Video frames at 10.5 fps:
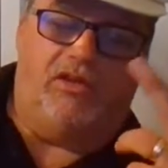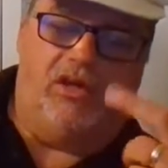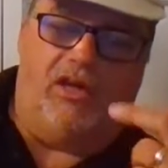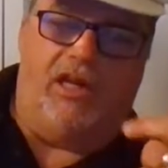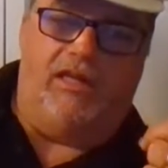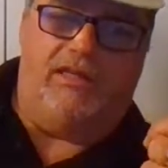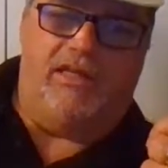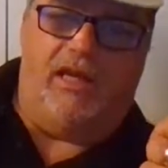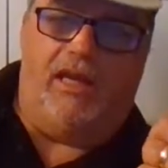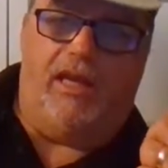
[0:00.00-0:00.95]
chicken
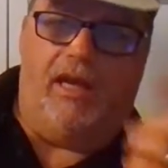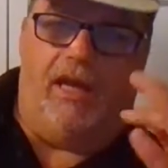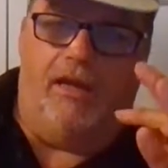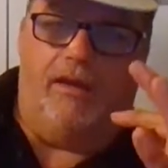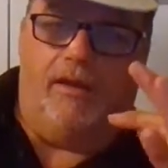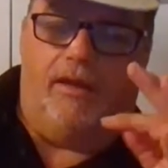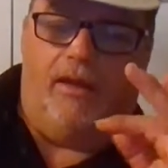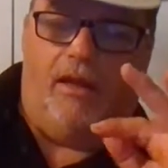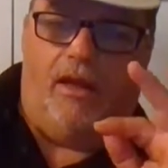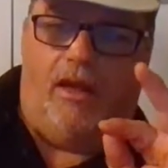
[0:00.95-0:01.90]
tikka,
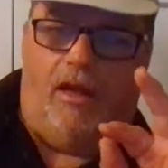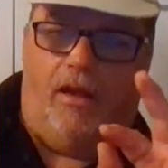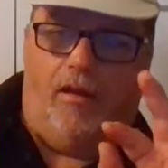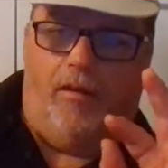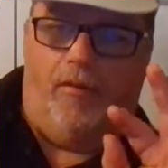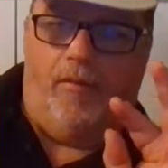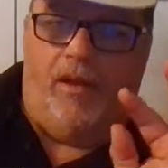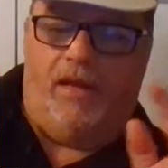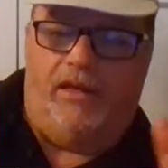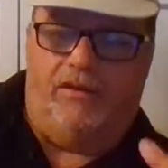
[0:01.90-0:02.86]
and